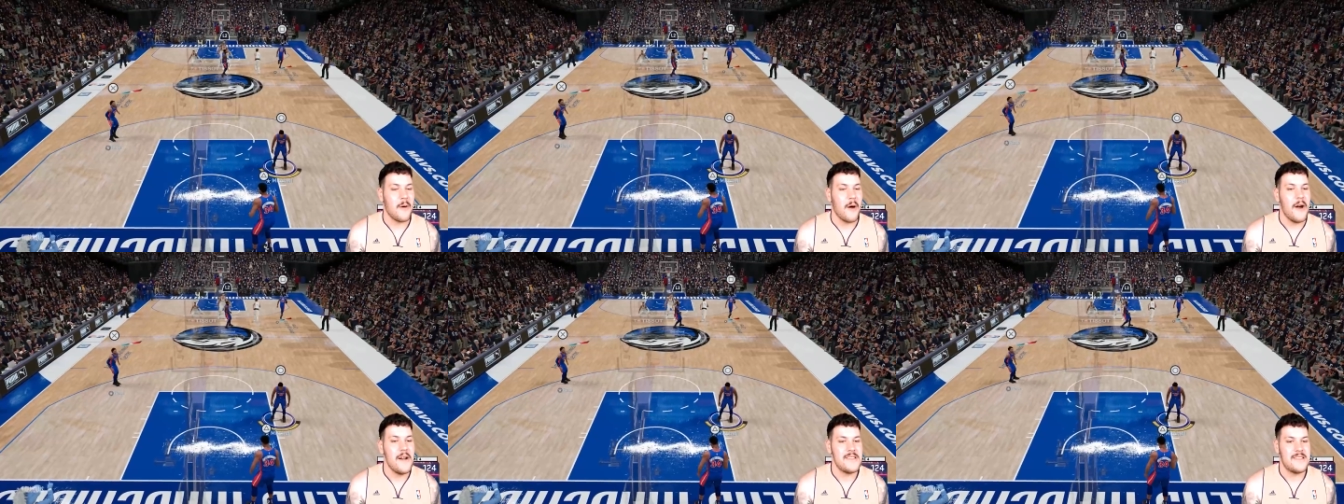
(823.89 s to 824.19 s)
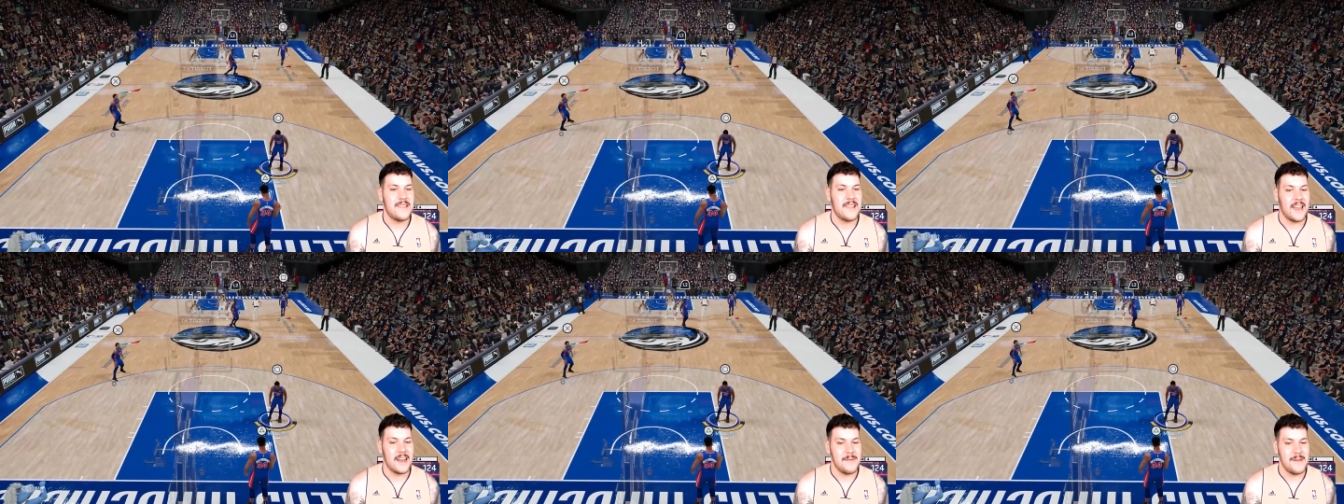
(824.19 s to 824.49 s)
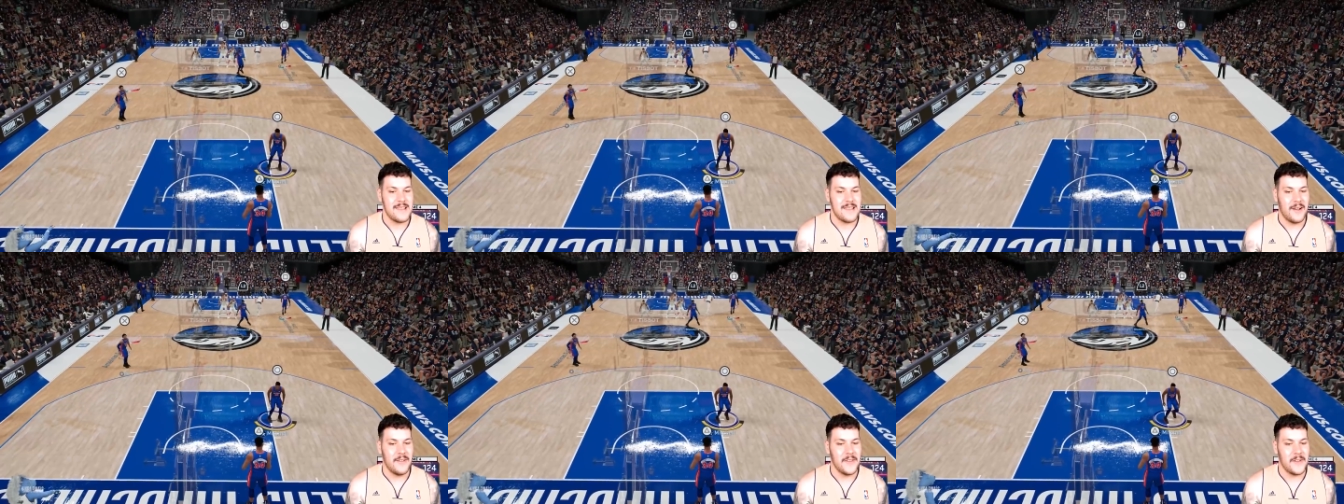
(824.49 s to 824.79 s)
Rose is going to
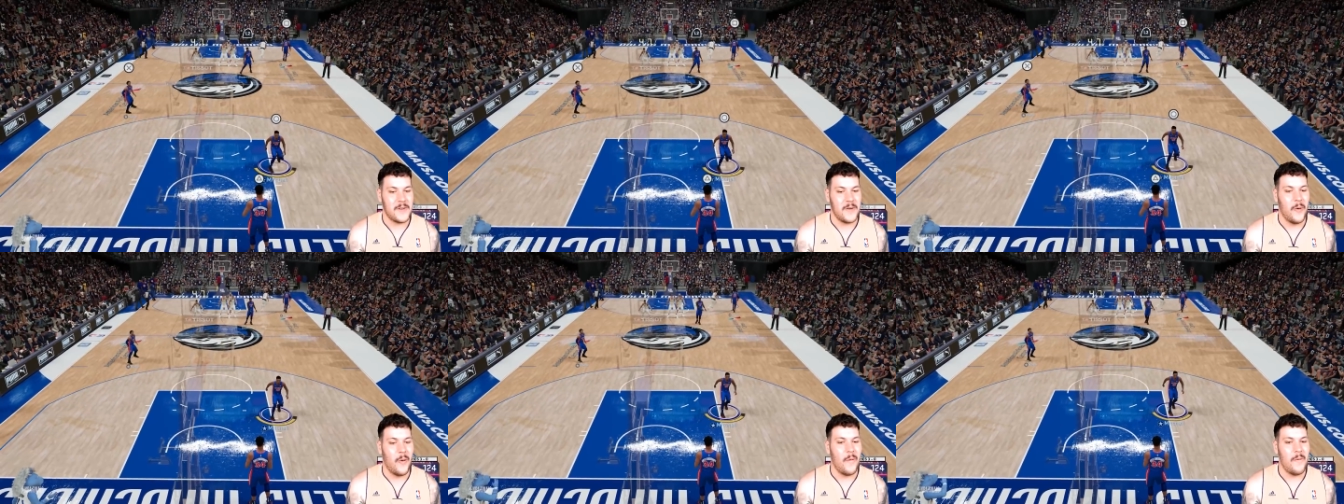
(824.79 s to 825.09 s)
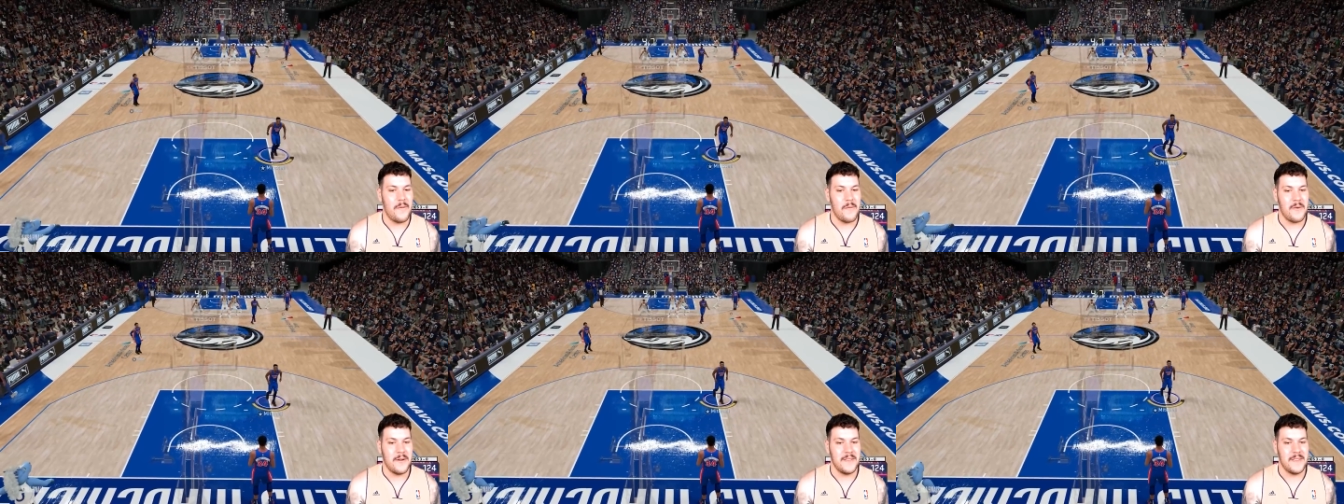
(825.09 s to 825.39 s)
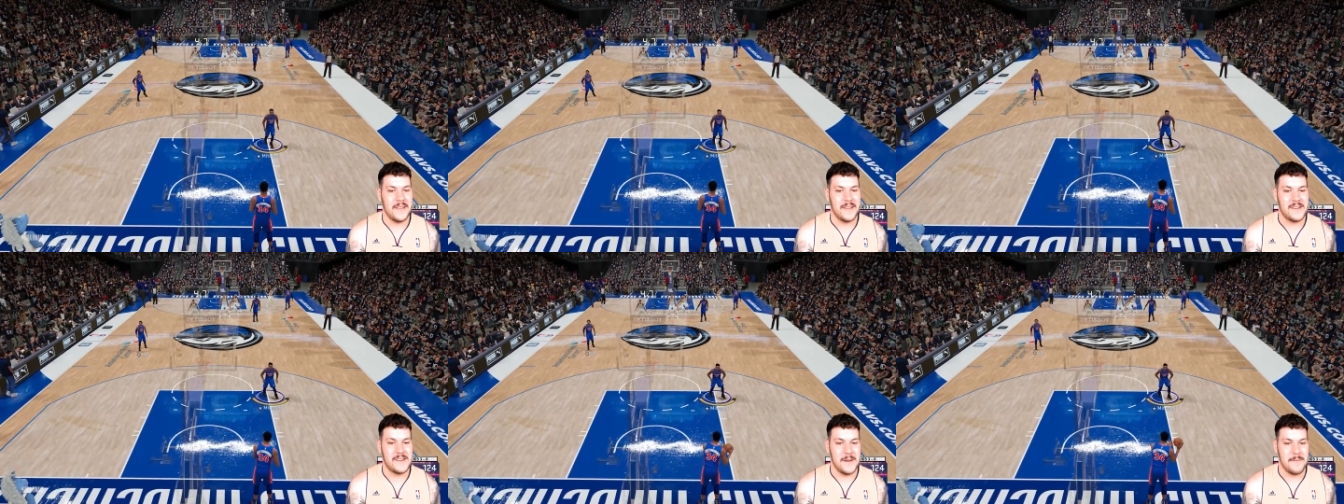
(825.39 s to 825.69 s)
be on the court when we win
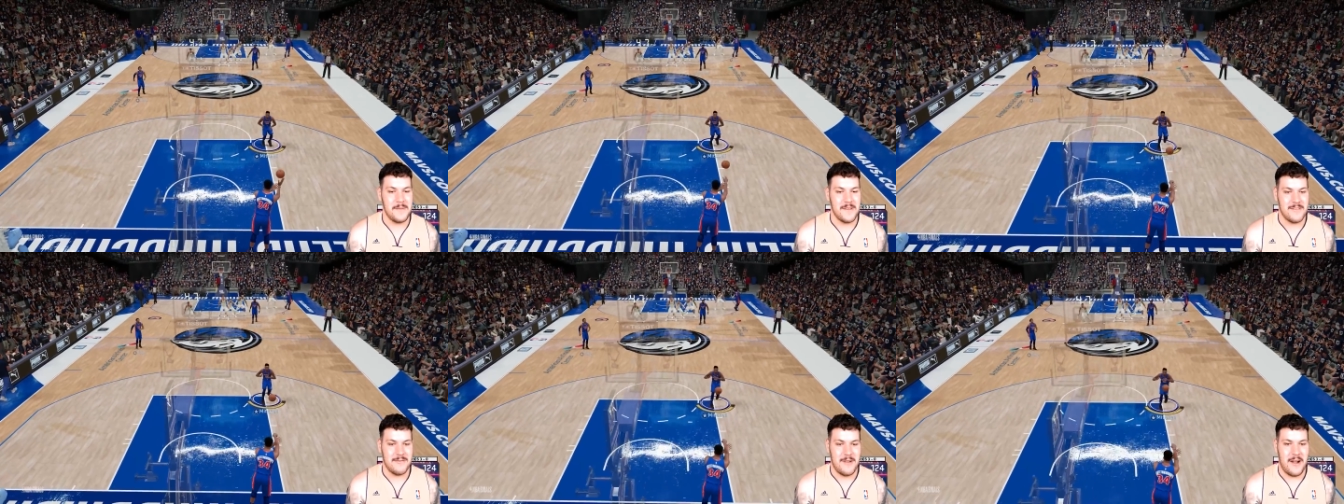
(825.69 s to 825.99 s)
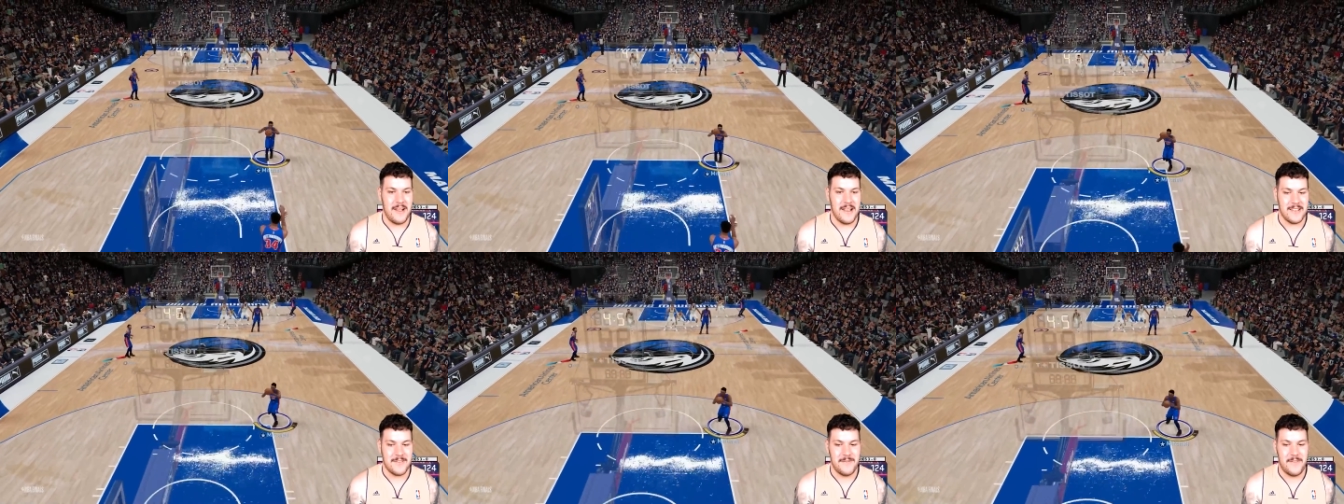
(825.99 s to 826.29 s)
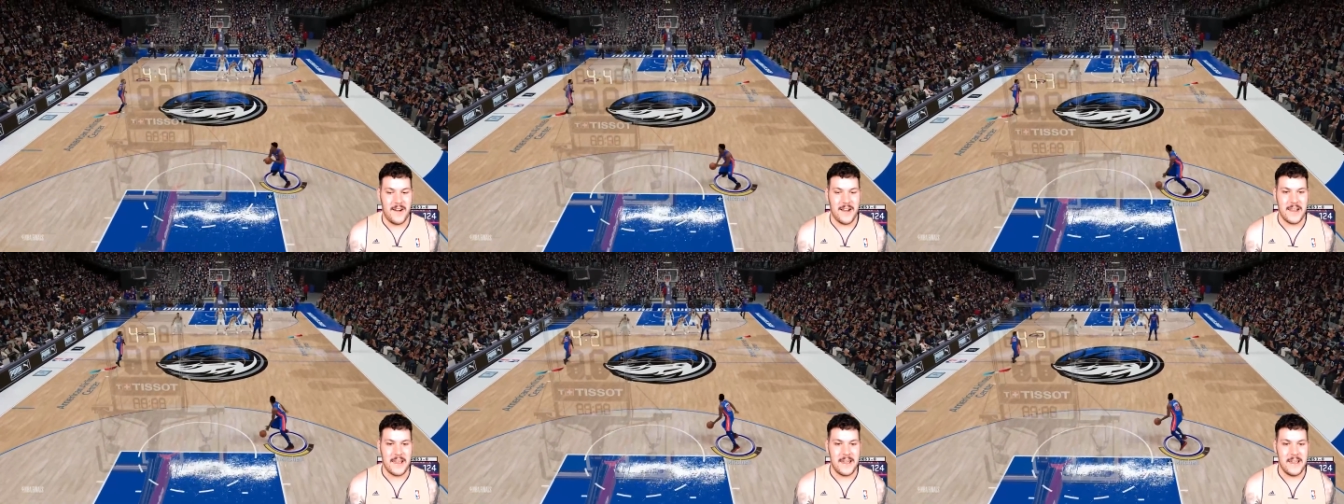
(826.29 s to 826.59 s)
the chip as well. That's
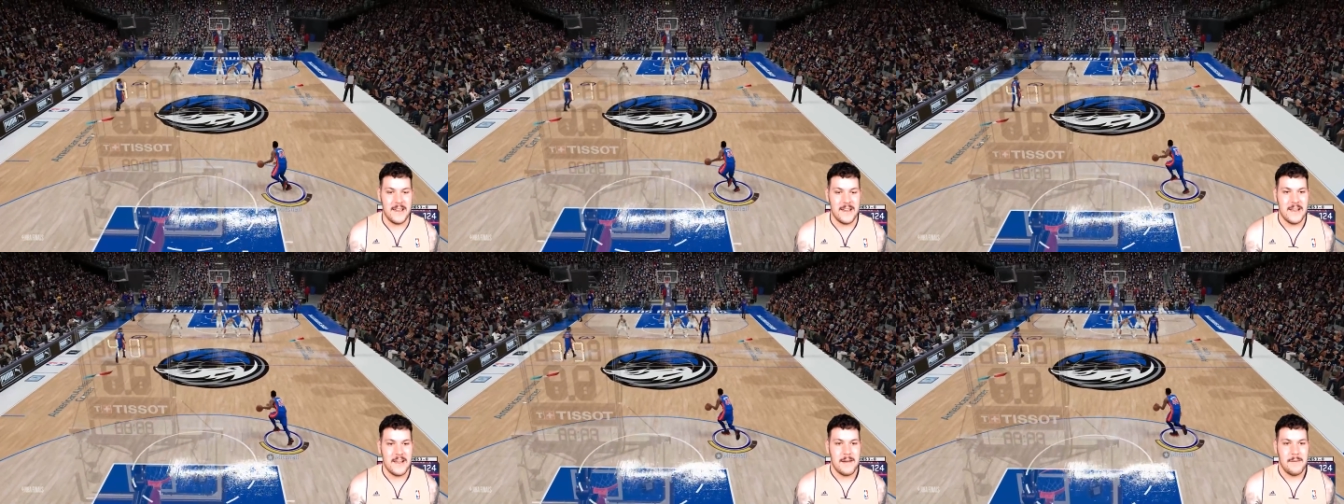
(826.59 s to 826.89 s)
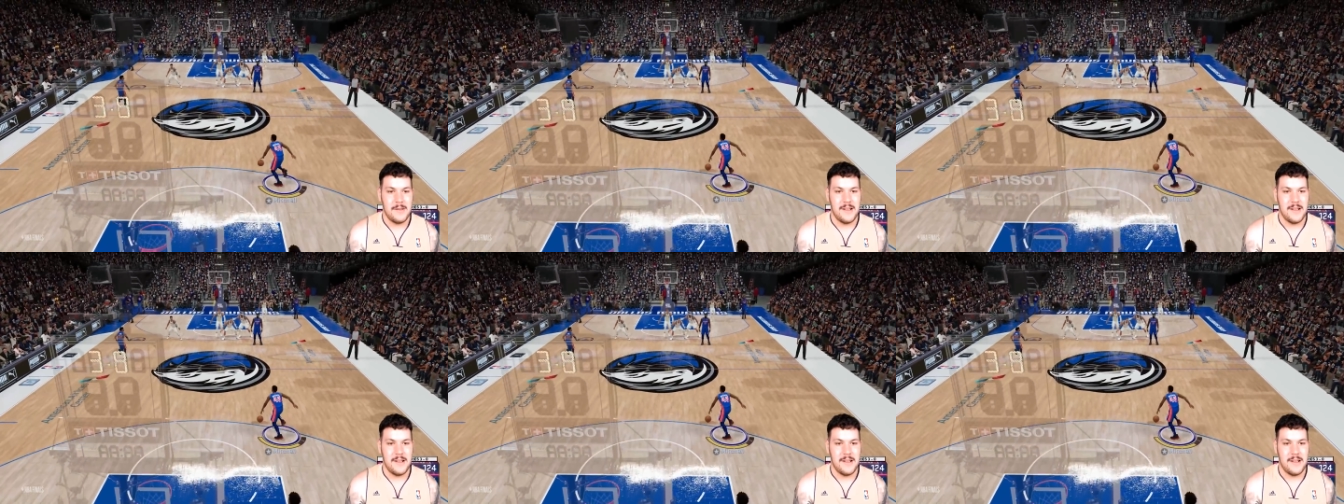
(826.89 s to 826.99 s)
funny.